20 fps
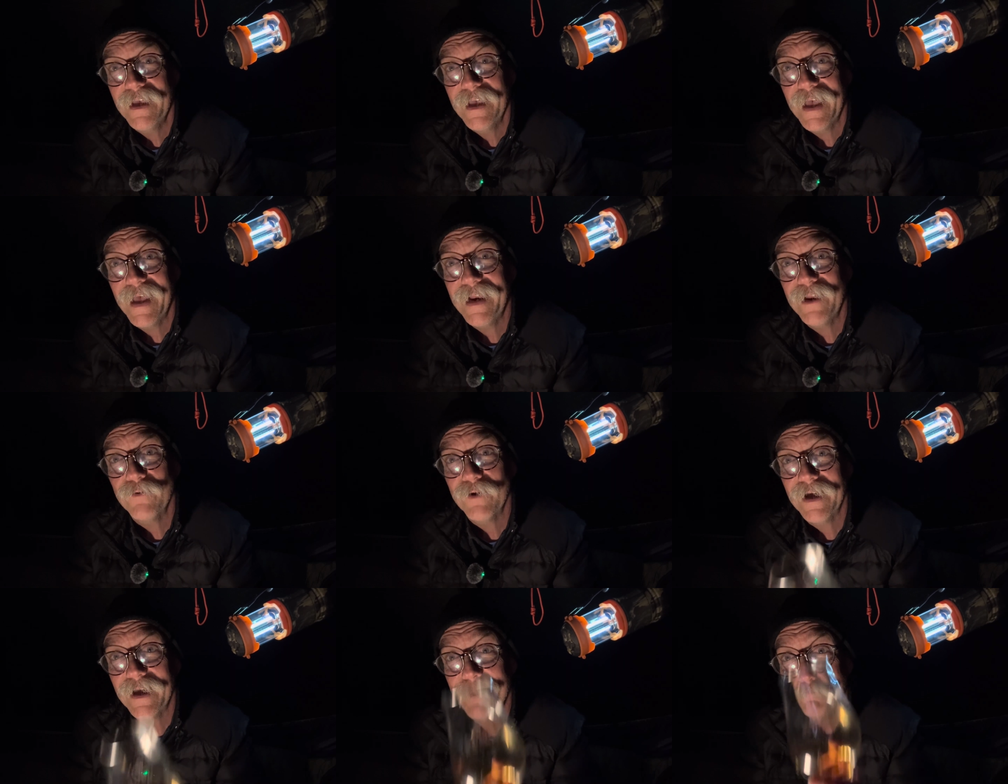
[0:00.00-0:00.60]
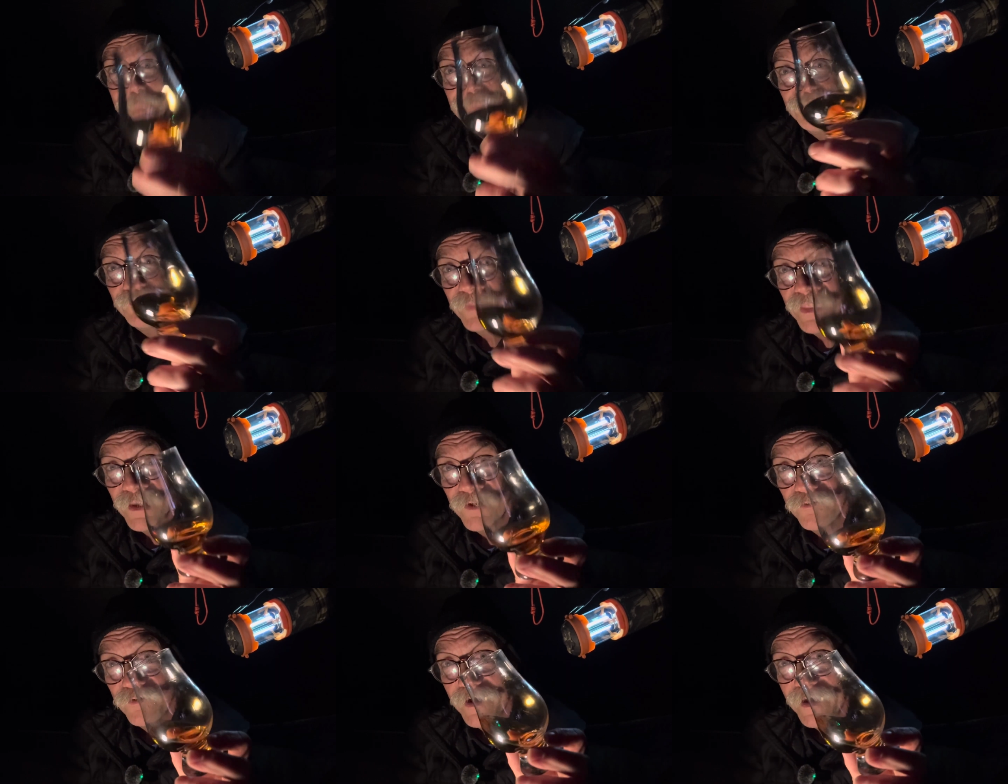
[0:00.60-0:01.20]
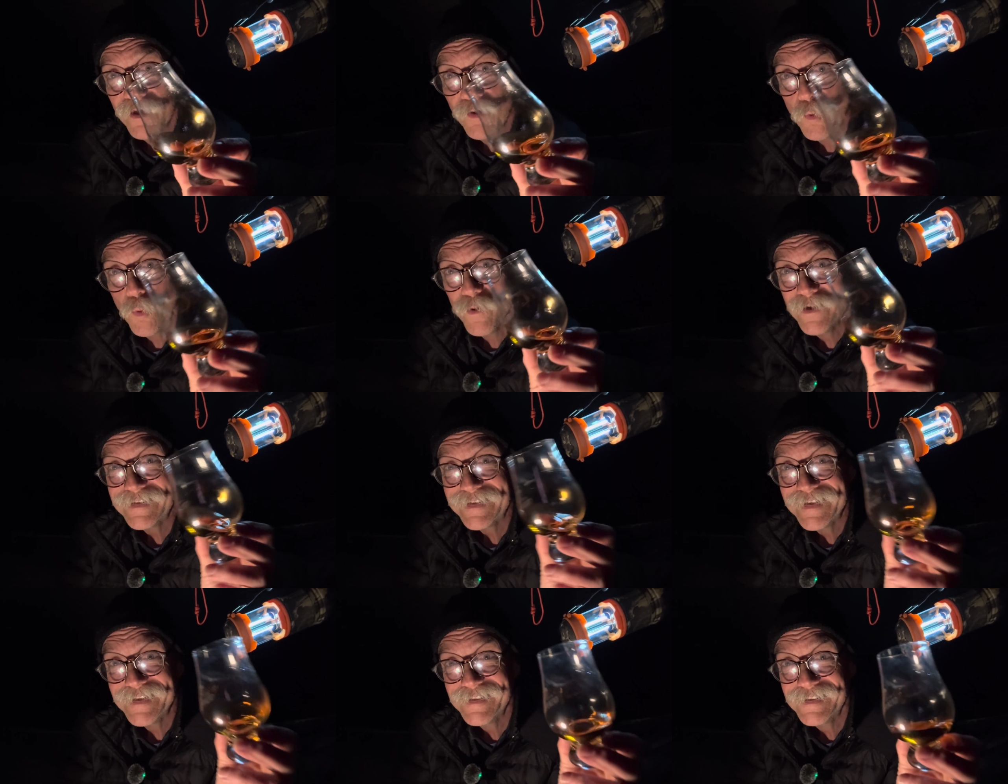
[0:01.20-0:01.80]
Anyway, great
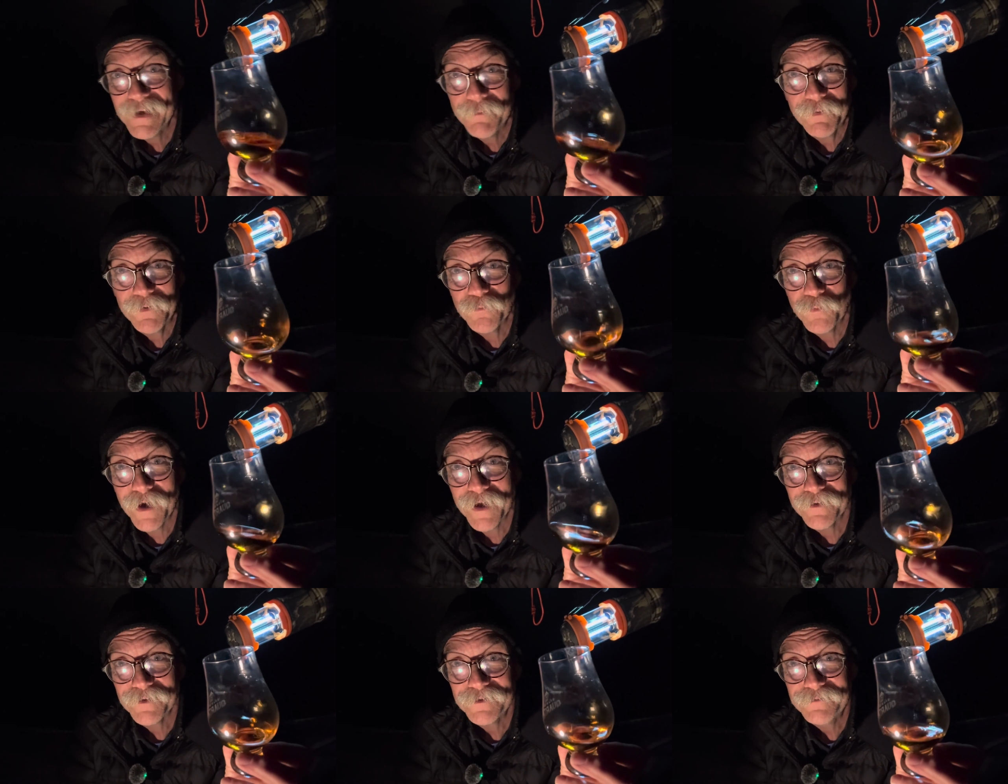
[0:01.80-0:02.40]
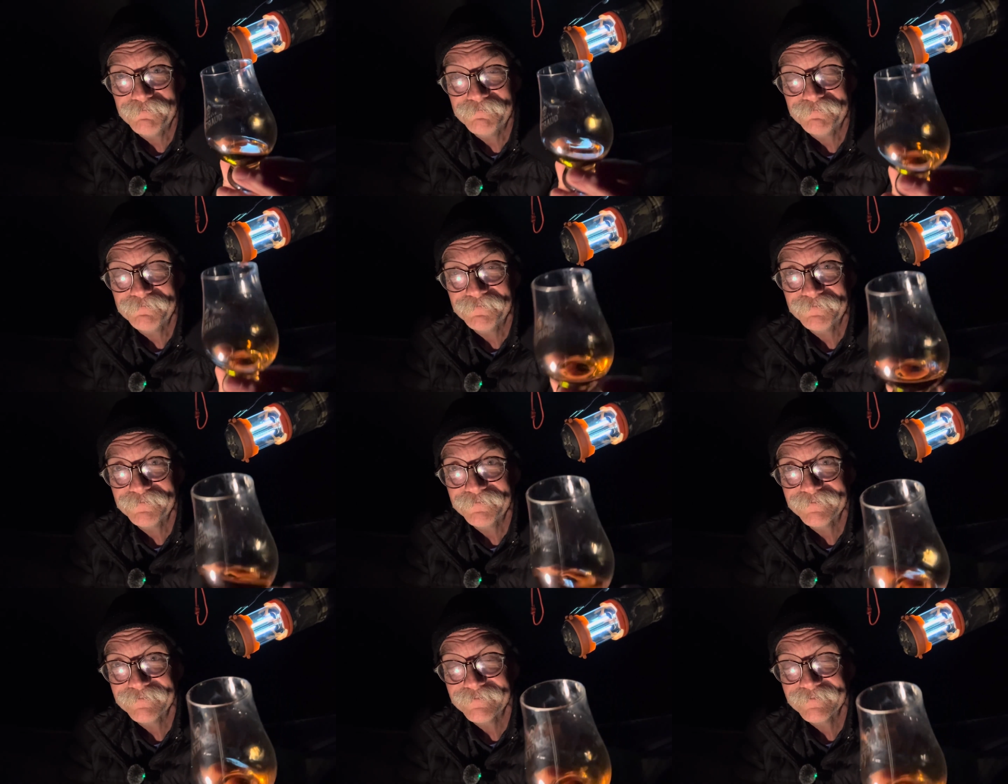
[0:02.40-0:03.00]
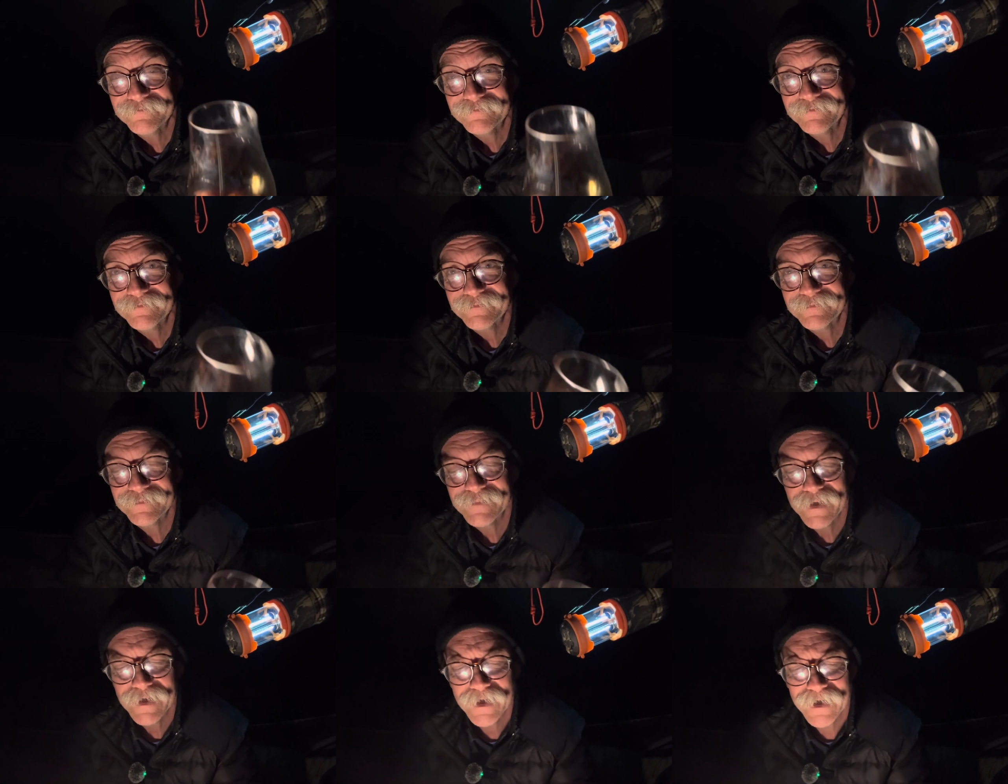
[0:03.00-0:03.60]
whiskey sipping weather.
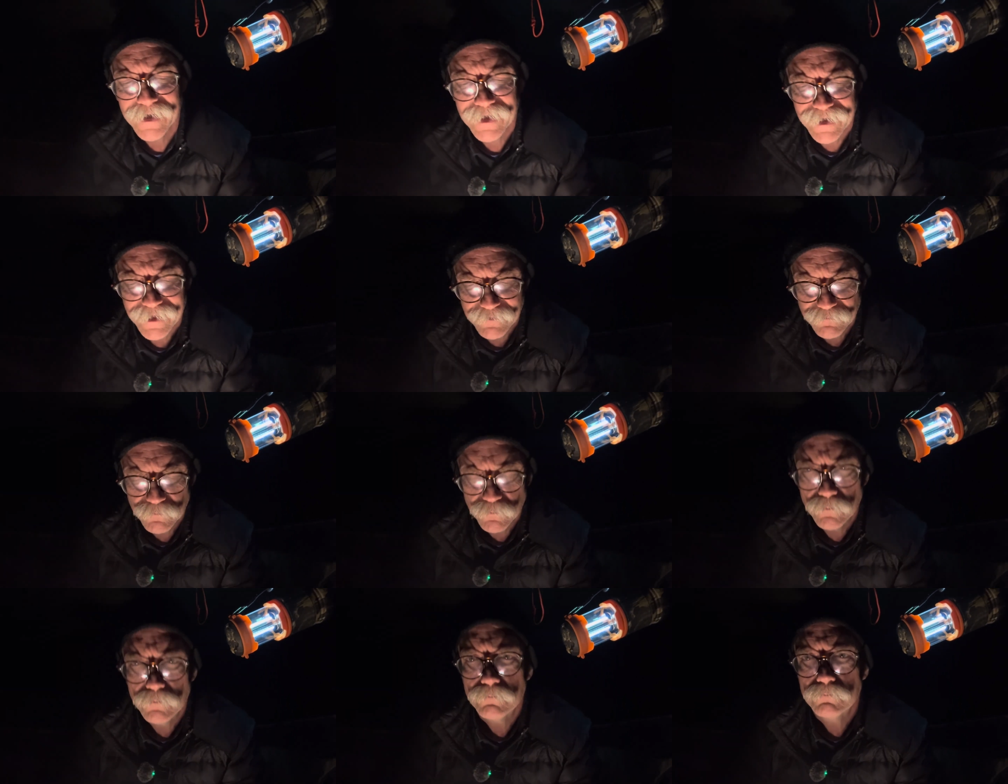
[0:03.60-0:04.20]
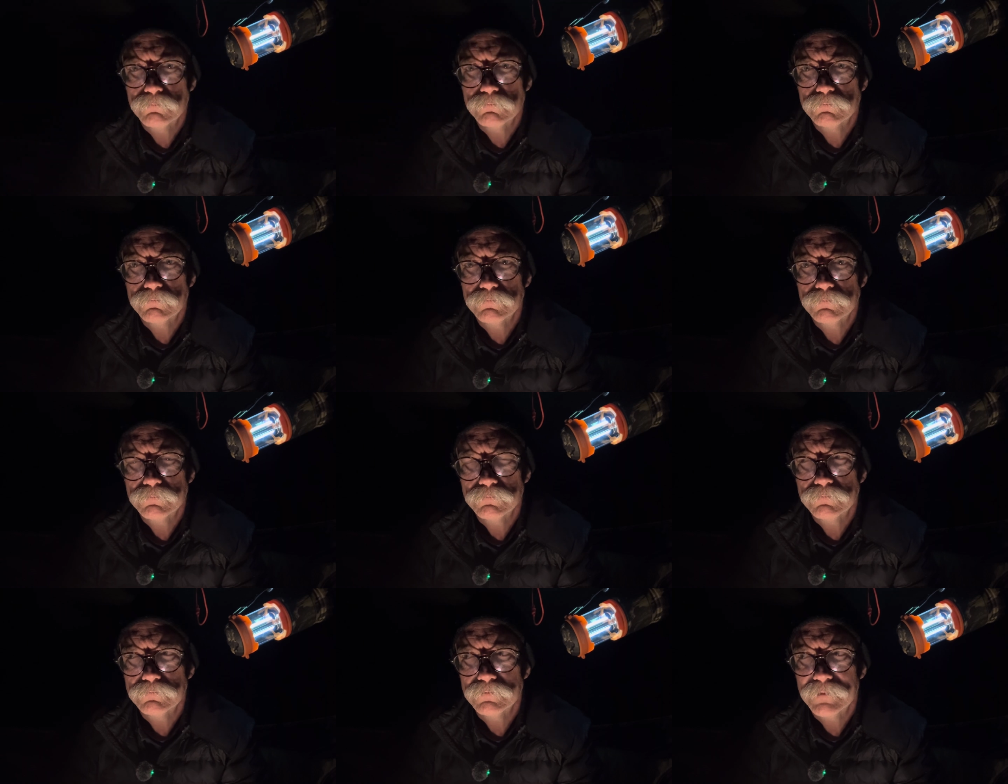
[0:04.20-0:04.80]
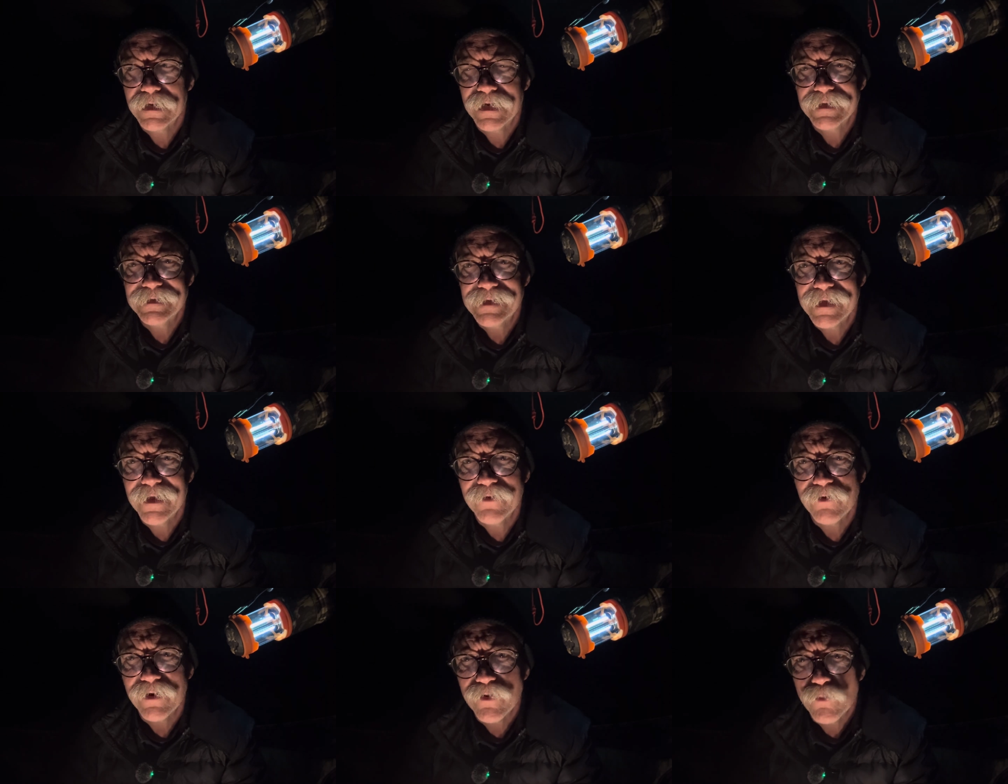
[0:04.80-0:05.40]
Did I
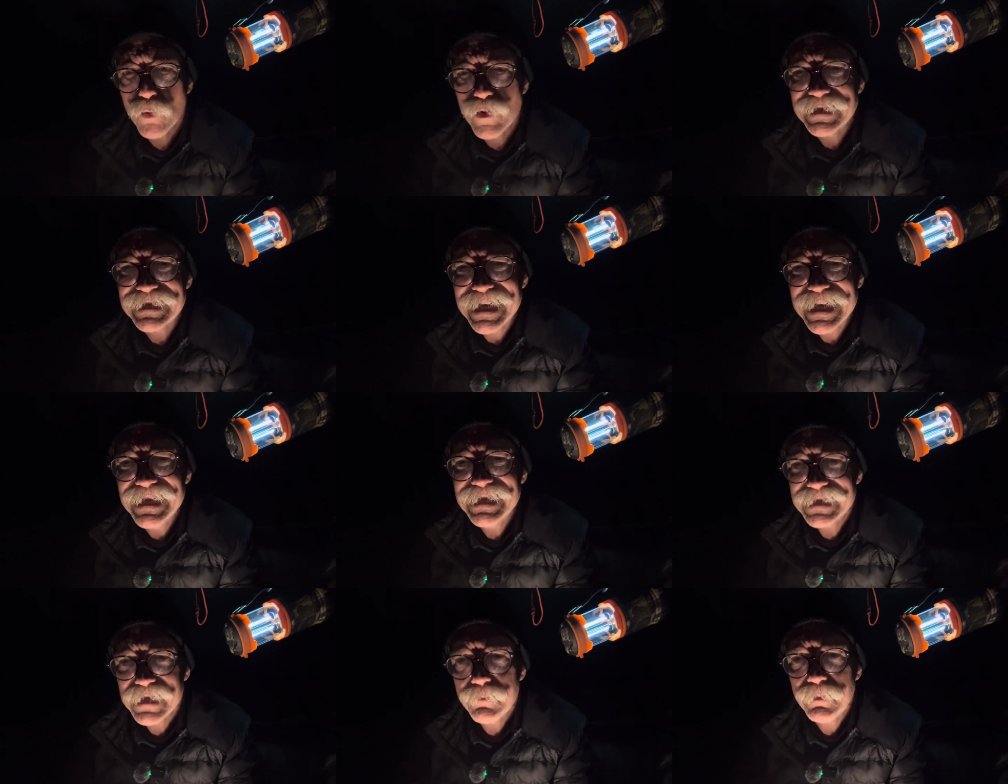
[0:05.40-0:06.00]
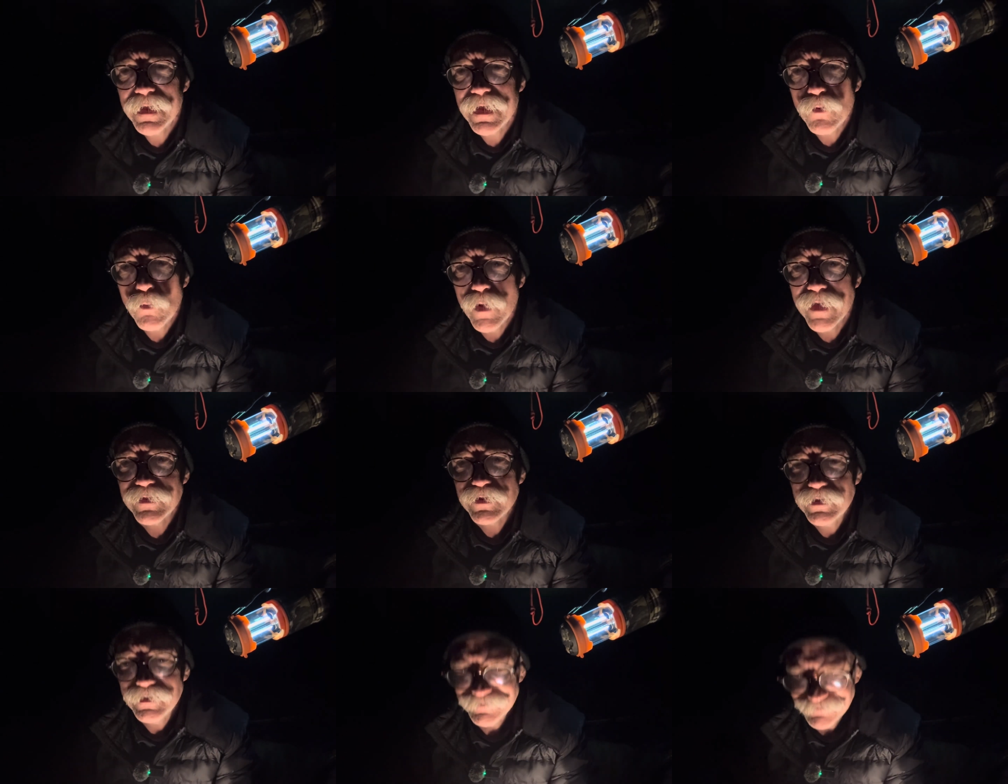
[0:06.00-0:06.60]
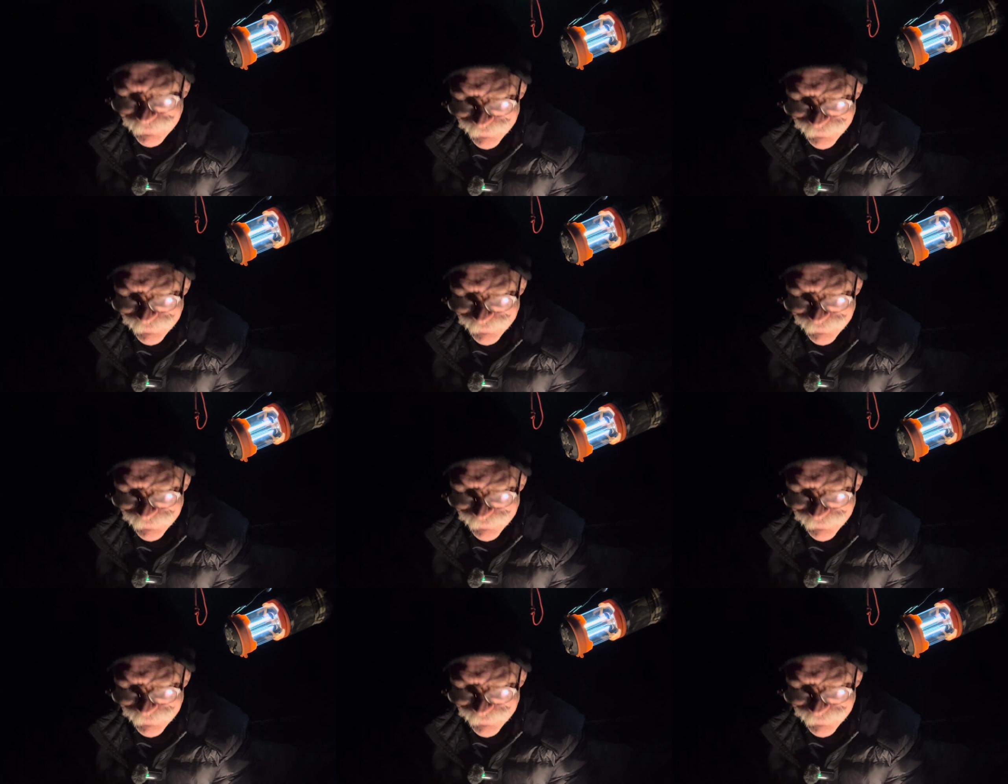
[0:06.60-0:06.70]
say that right? Whiskey sipping weather.